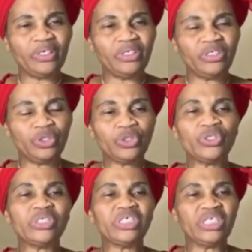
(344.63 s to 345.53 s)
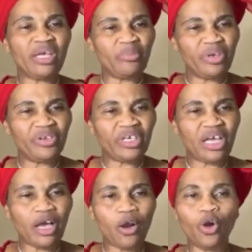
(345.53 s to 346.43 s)
not just in America,
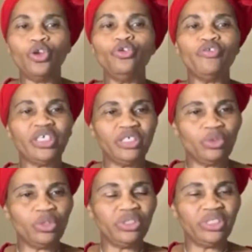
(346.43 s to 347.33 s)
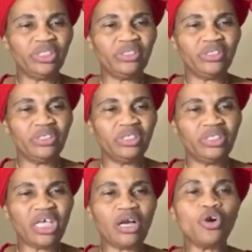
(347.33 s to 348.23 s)
all over the world,
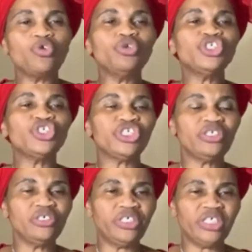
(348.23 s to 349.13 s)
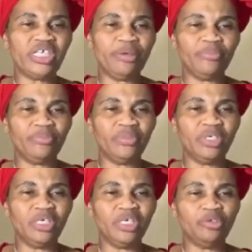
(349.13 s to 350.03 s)
that God will shield them.
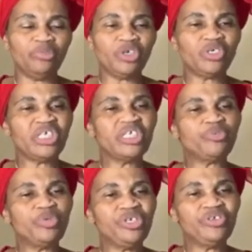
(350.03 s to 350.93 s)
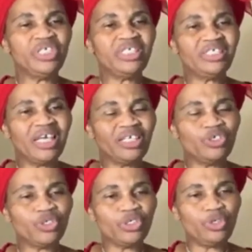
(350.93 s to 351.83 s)
Because a spirit that
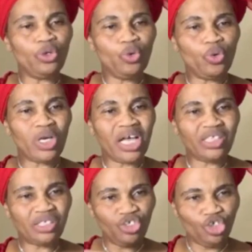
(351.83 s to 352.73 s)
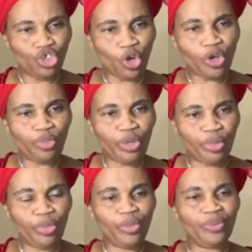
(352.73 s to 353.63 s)
just look at young people